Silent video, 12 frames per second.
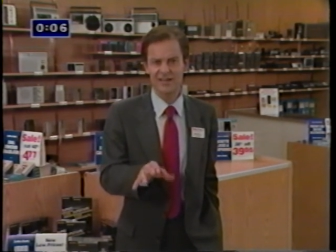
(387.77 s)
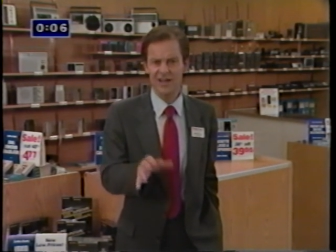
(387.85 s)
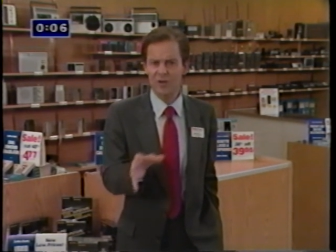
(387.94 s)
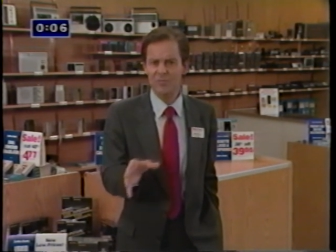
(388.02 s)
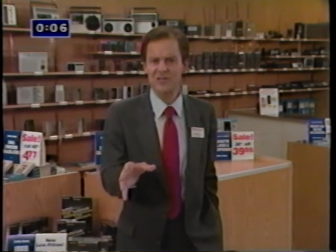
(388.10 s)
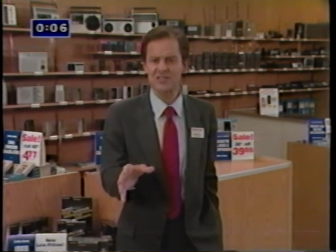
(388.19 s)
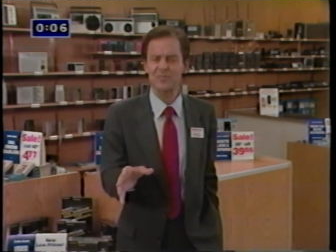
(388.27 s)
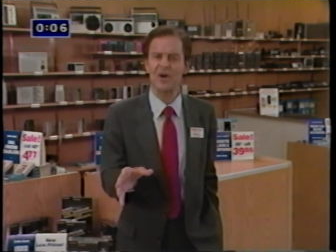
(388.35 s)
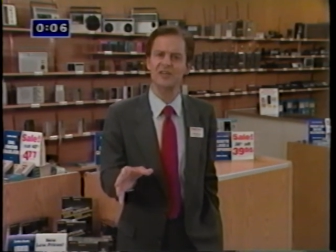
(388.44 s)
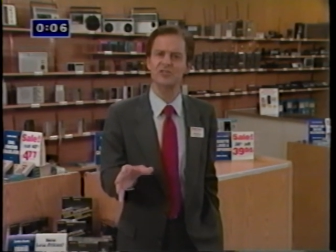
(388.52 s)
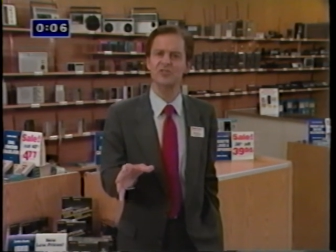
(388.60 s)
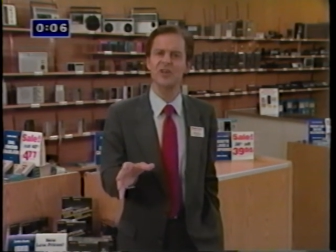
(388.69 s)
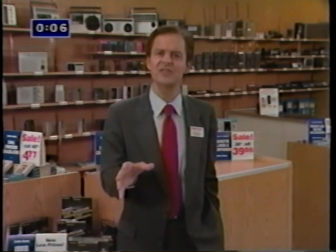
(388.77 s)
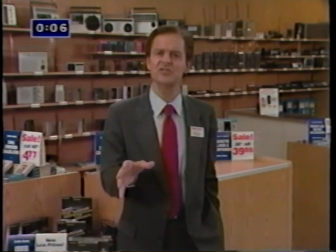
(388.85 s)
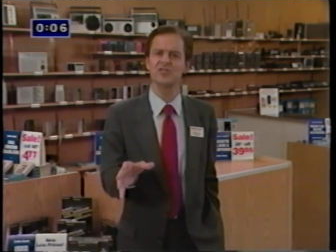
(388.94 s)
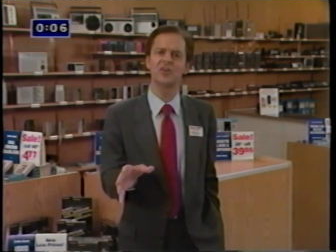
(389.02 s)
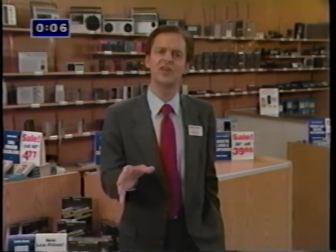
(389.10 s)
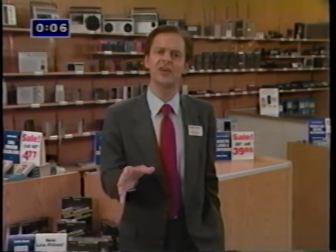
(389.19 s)
Help us spot
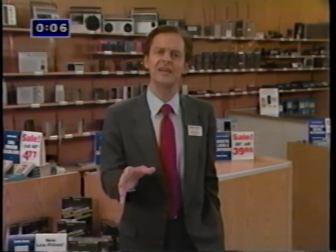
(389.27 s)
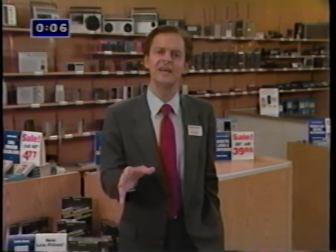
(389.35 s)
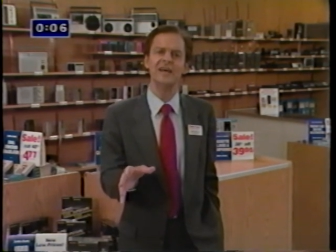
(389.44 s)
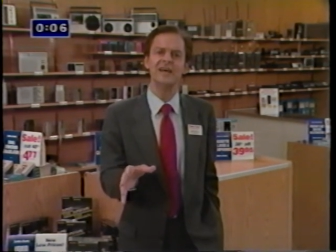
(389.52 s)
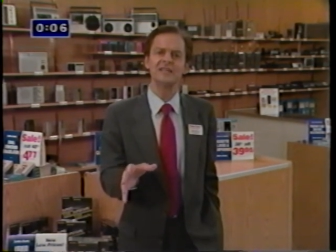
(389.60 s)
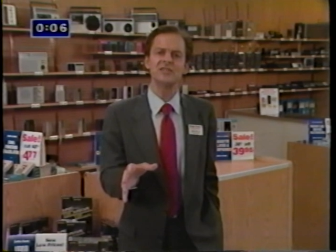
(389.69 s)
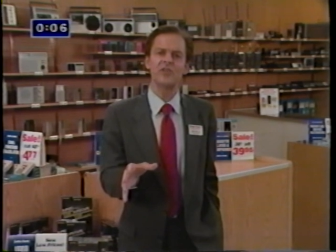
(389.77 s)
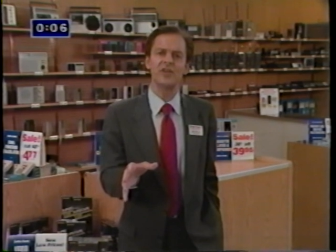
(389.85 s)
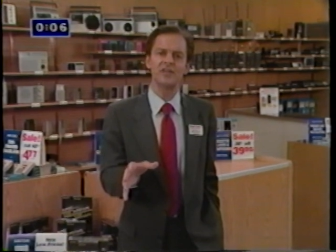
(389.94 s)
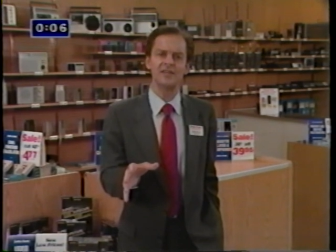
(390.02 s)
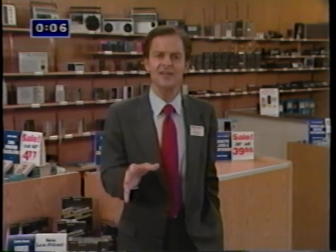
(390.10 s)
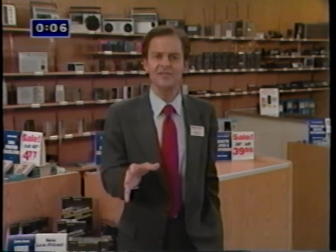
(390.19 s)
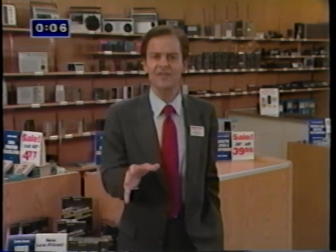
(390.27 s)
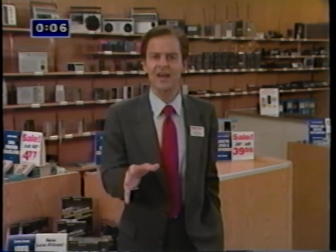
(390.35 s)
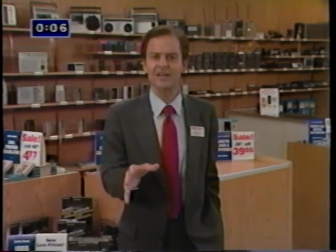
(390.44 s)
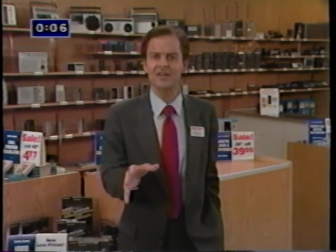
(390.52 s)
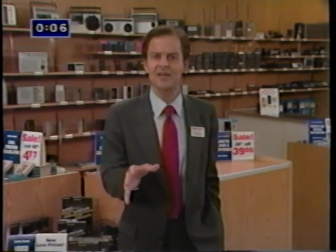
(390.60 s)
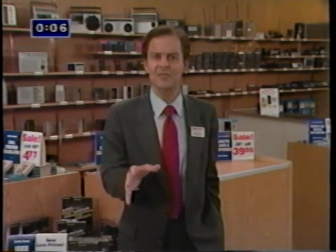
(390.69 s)
trends early so that a
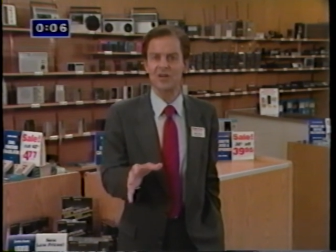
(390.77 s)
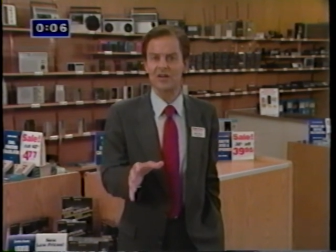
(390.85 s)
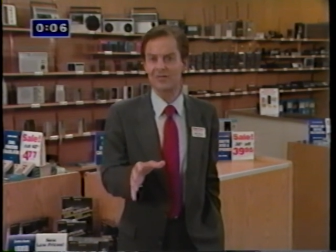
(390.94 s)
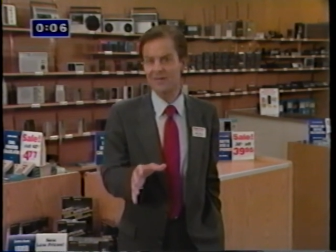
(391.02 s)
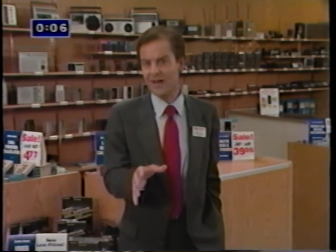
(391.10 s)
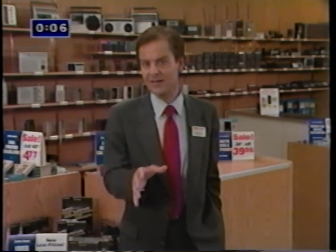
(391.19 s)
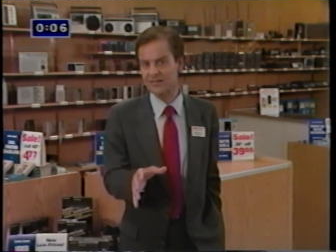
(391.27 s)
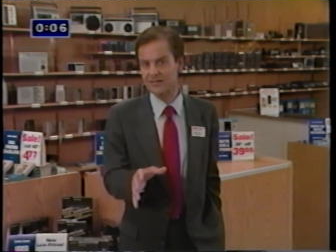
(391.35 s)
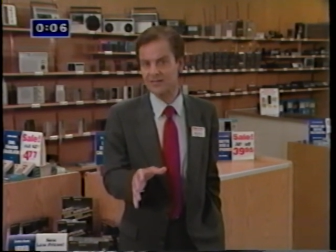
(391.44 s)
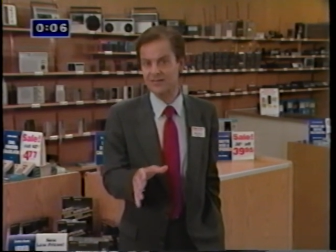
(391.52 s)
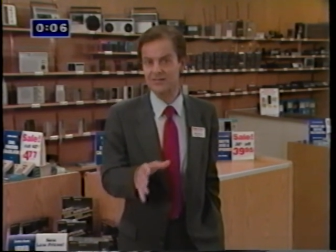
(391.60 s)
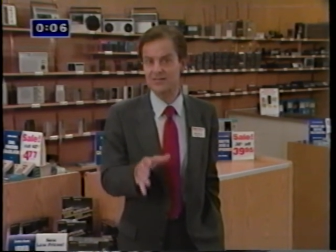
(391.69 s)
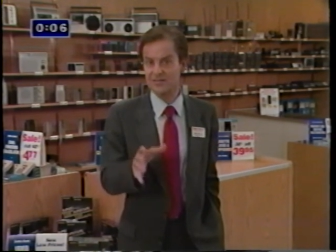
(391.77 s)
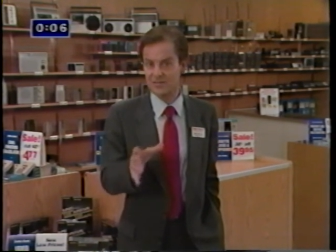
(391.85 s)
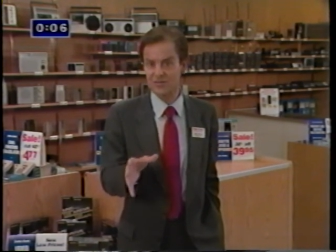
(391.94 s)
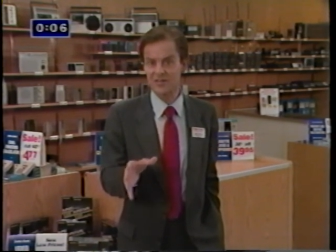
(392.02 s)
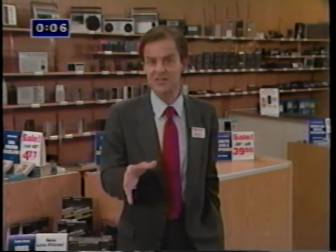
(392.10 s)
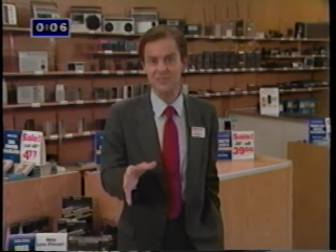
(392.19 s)
defect can be corrected as
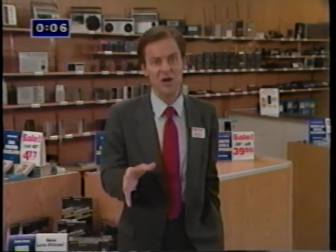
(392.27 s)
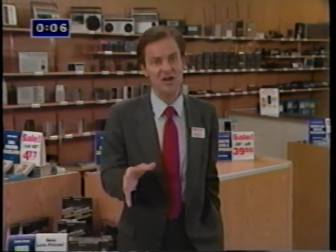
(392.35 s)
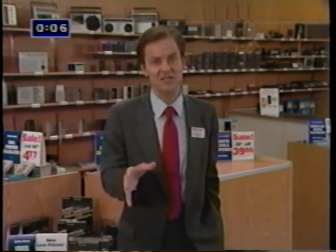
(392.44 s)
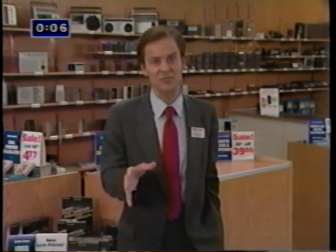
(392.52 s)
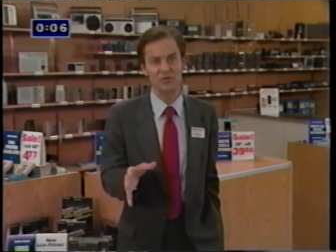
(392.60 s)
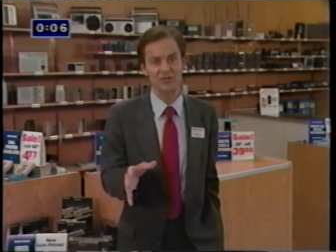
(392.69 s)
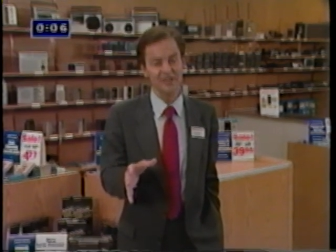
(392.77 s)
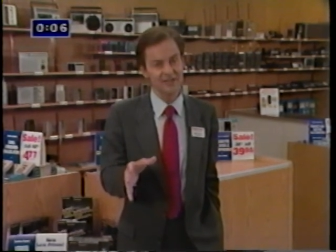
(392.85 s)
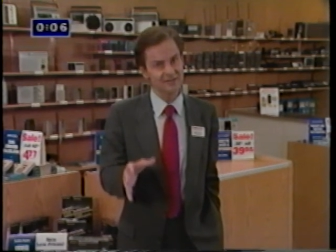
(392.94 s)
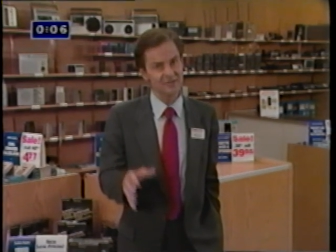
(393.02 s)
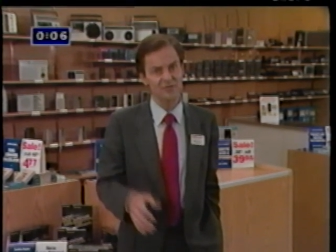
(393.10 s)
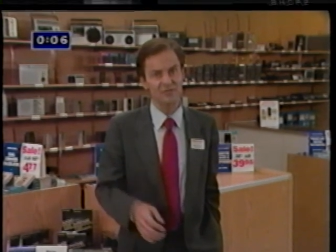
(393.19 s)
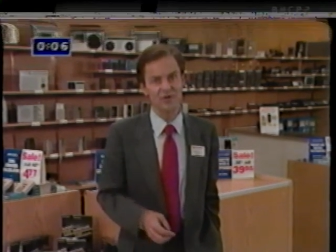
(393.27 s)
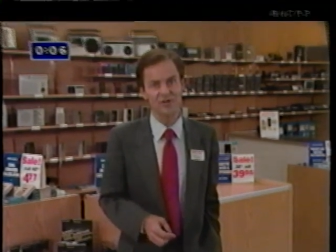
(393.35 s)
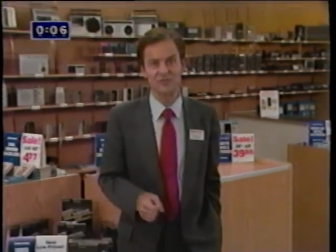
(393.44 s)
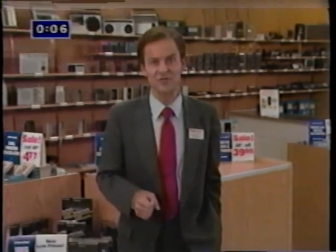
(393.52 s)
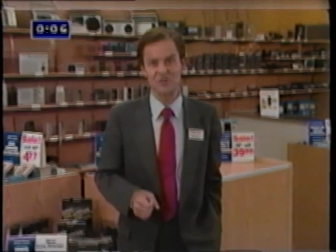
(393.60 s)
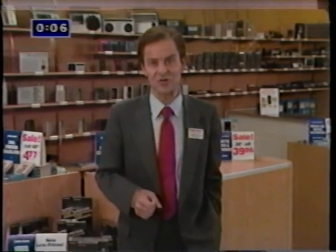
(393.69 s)
soon as possible to
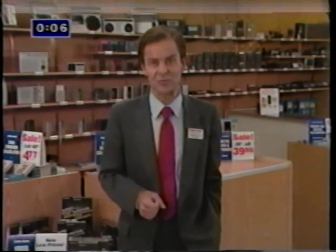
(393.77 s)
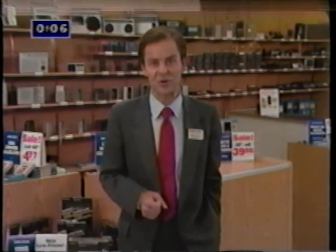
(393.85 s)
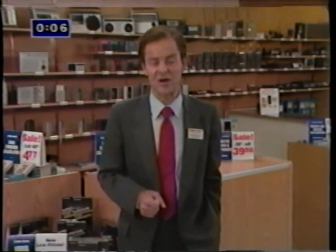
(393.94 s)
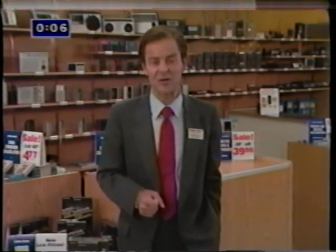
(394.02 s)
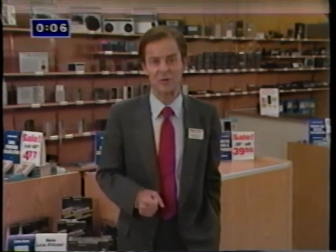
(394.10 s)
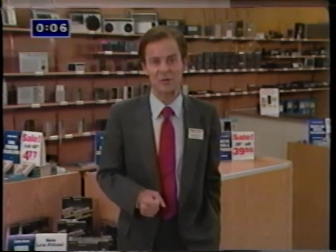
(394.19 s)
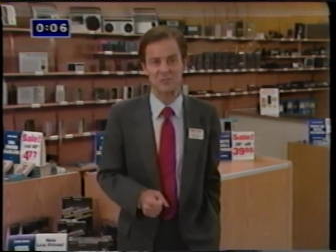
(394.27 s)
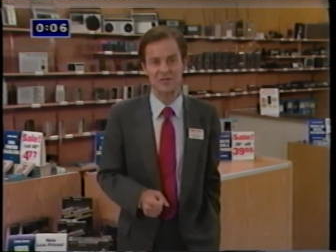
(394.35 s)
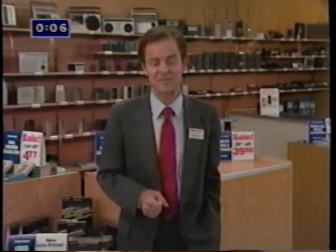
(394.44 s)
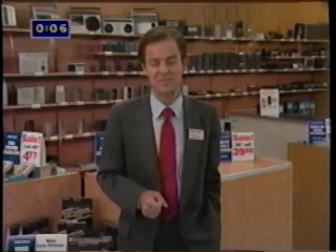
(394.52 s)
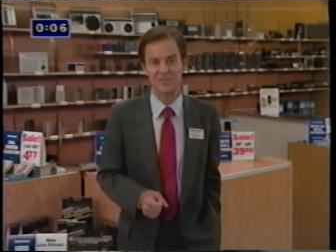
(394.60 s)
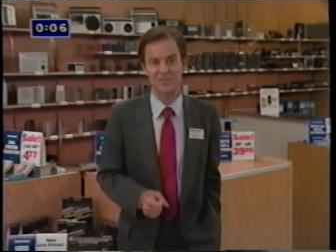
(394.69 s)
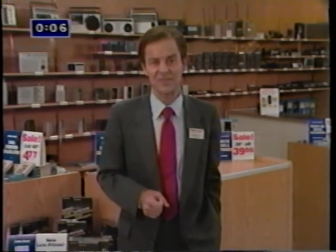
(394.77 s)
avoid future problems.